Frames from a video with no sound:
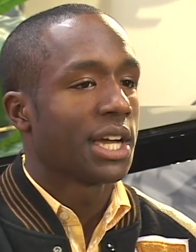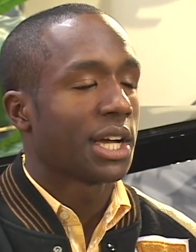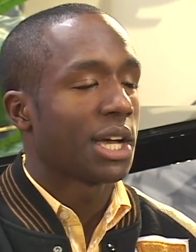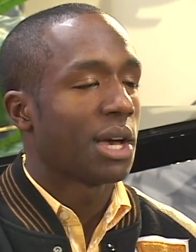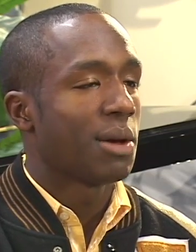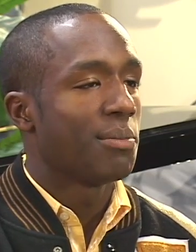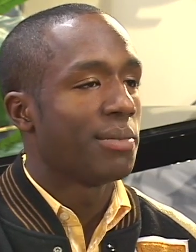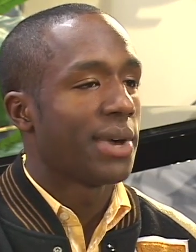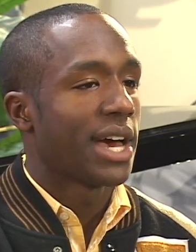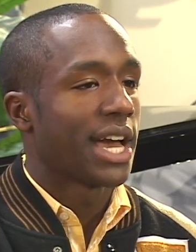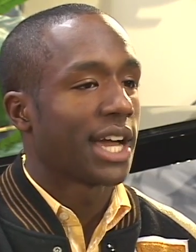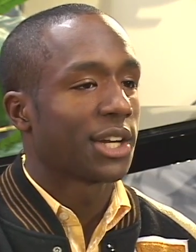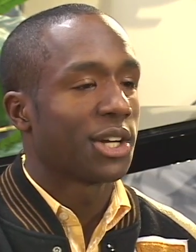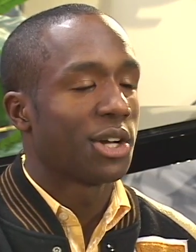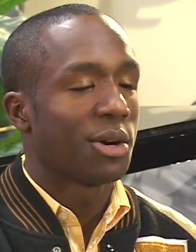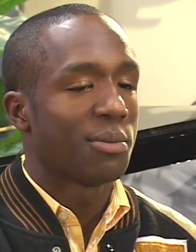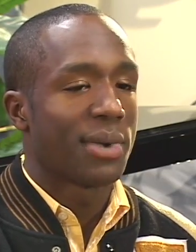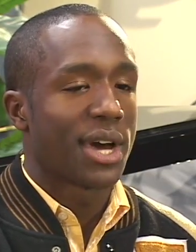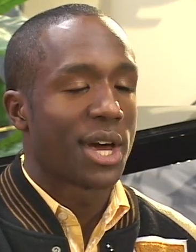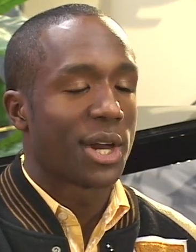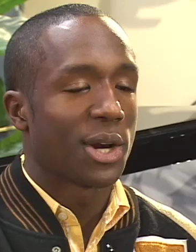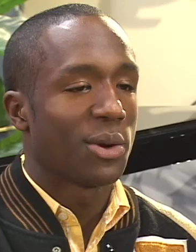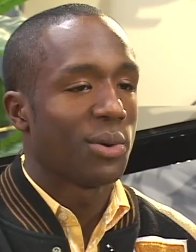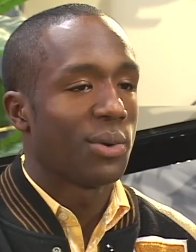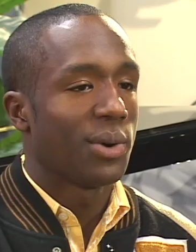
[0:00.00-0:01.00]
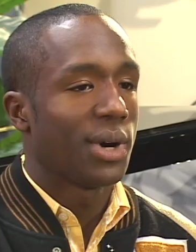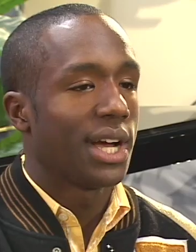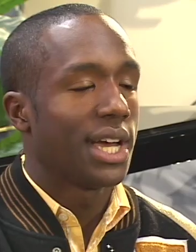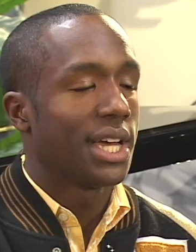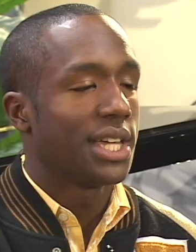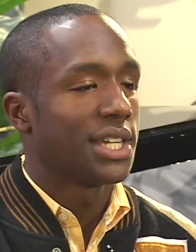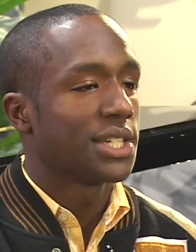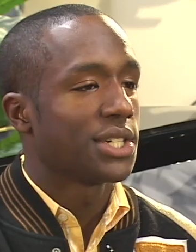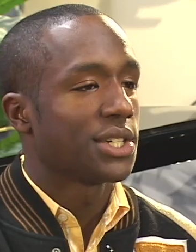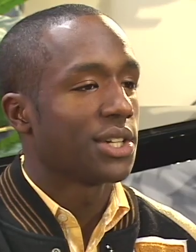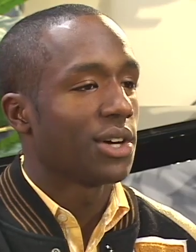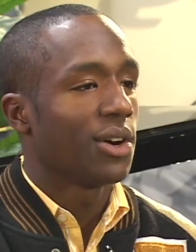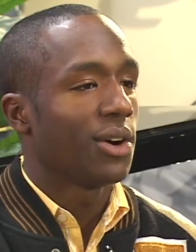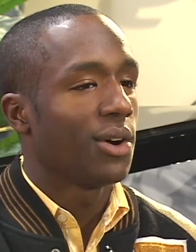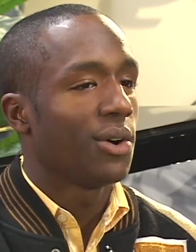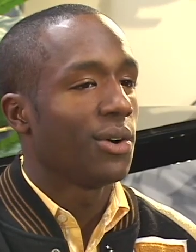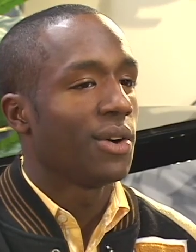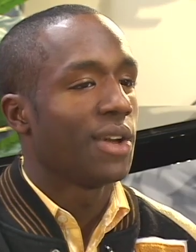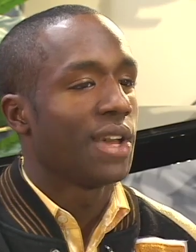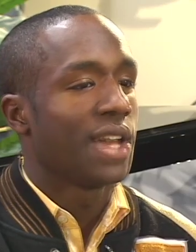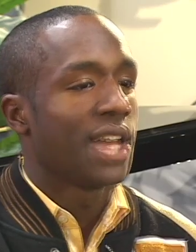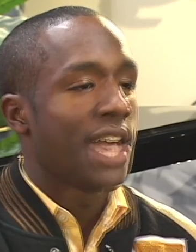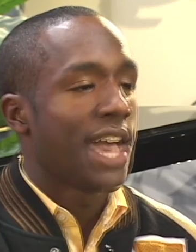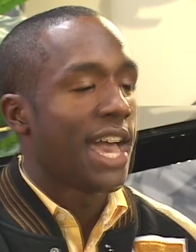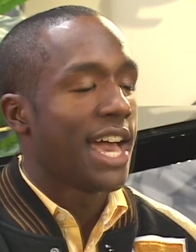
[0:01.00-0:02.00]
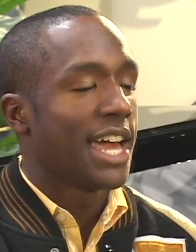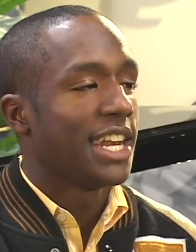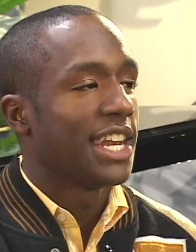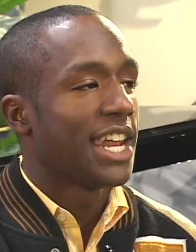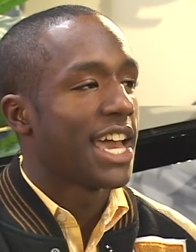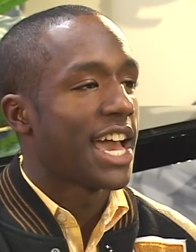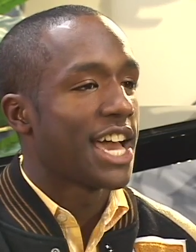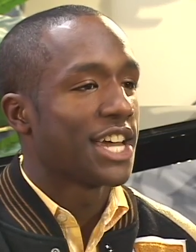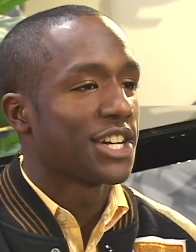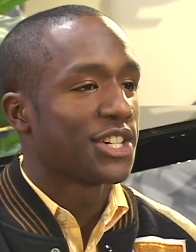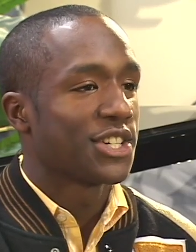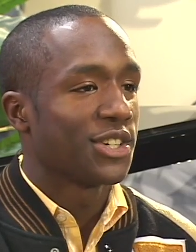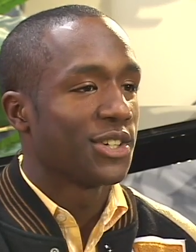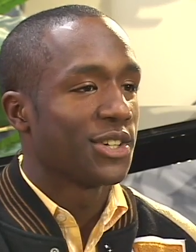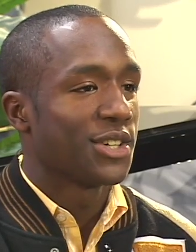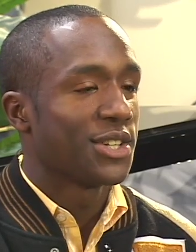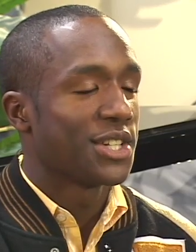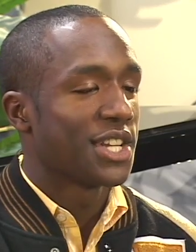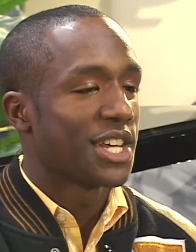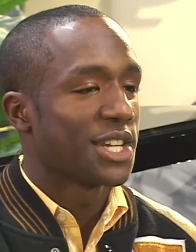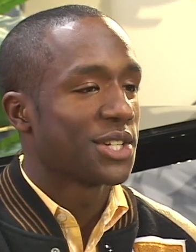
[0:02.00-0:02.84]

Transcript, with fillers: come back no matter what. So at Nationals,